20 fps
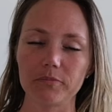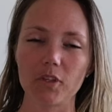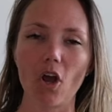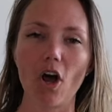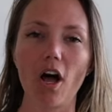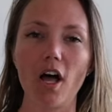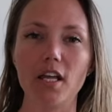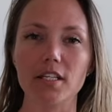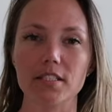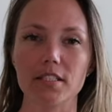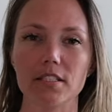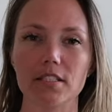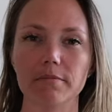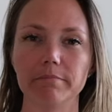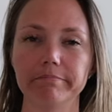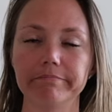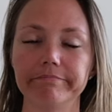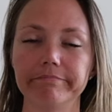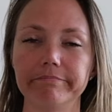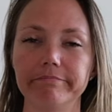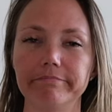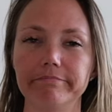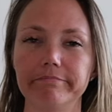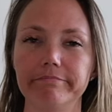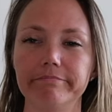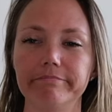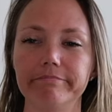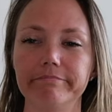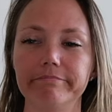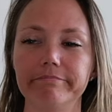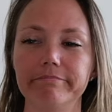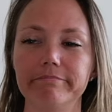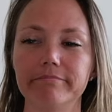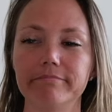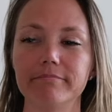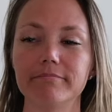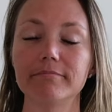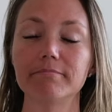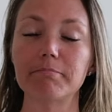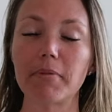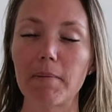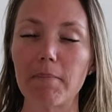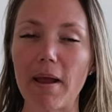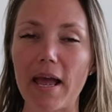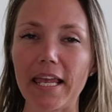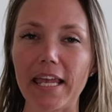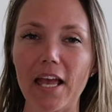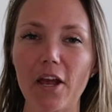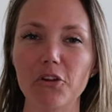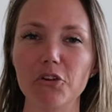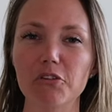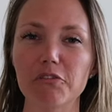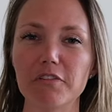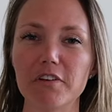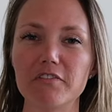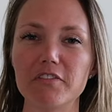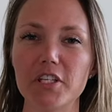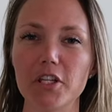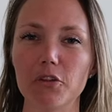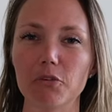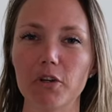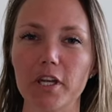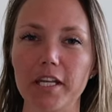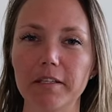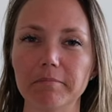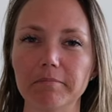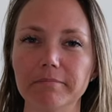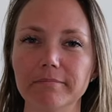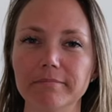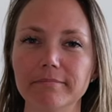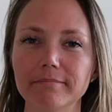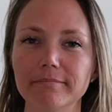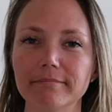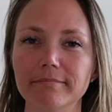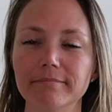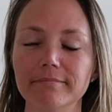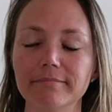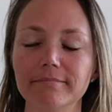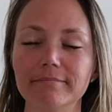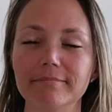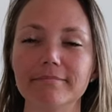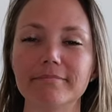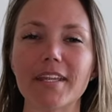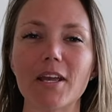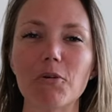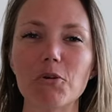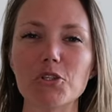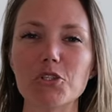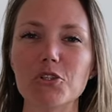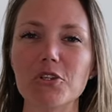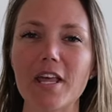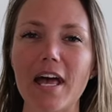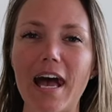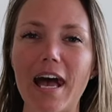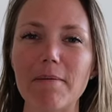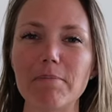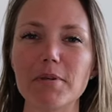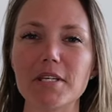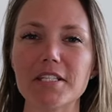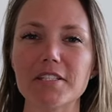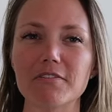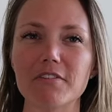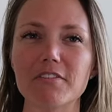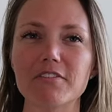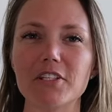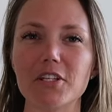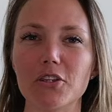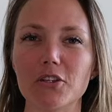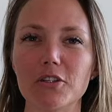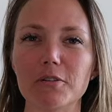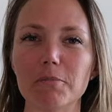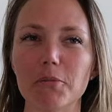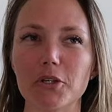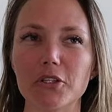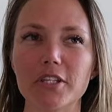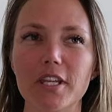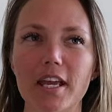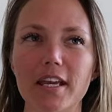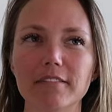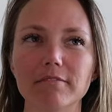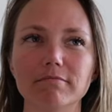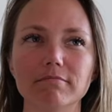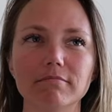Halls, by my count, you're 53. I wish you the happiest 53rd birthday.